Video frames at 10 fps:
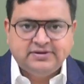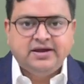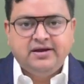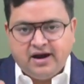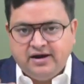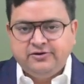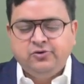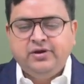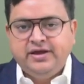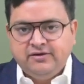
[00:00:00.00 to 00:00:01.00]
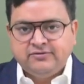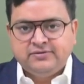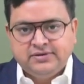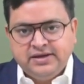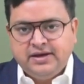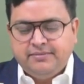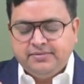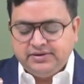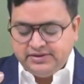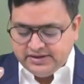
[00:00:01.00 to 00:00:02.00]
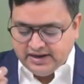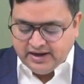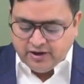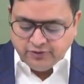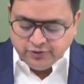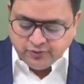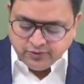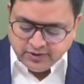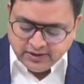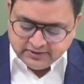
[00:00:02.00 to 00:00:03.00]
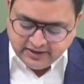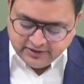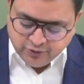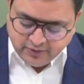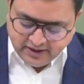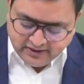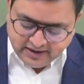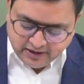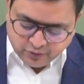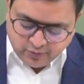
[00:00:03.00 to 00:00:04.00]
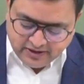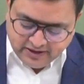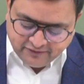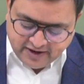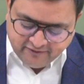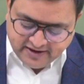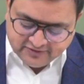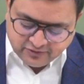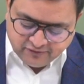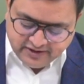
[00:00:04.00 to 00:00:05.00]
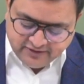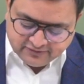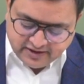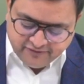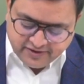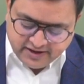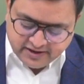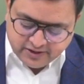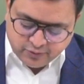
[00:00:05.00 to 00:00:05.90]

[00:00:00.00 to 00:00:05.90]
They grant you leave. They allow you that you can take 25 days of leaves every year.